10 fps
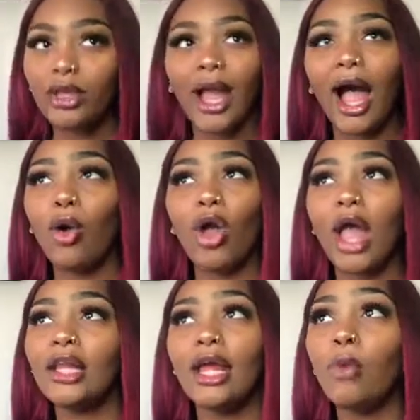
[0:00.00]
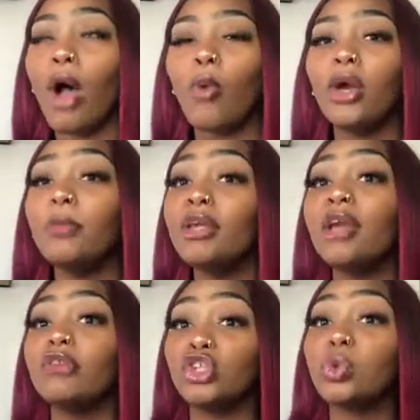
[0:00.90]
I wouldn't be
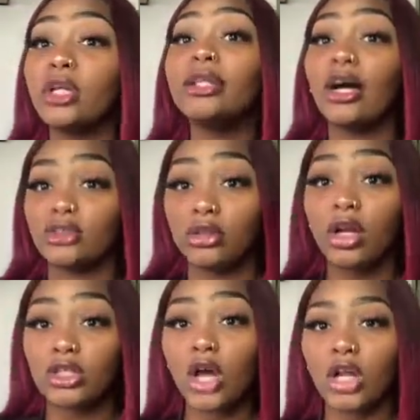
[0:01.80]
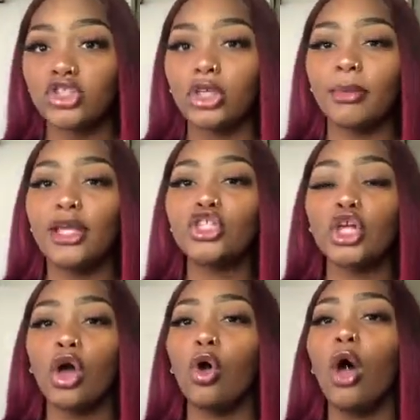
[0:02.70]
given a $20,000 scholarship. And
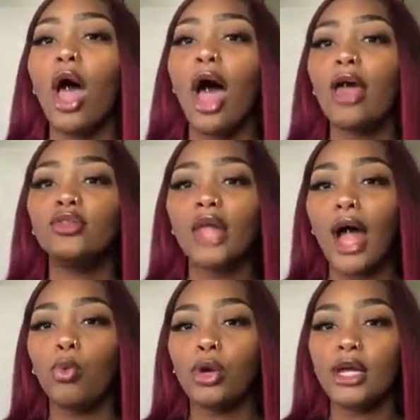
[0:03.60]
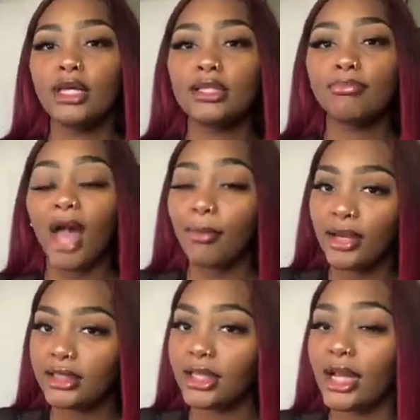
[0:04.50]
so that was my
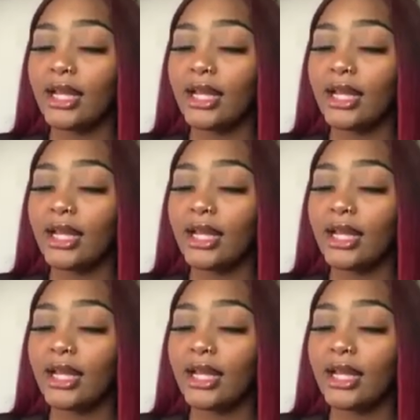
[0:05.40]
big thing, and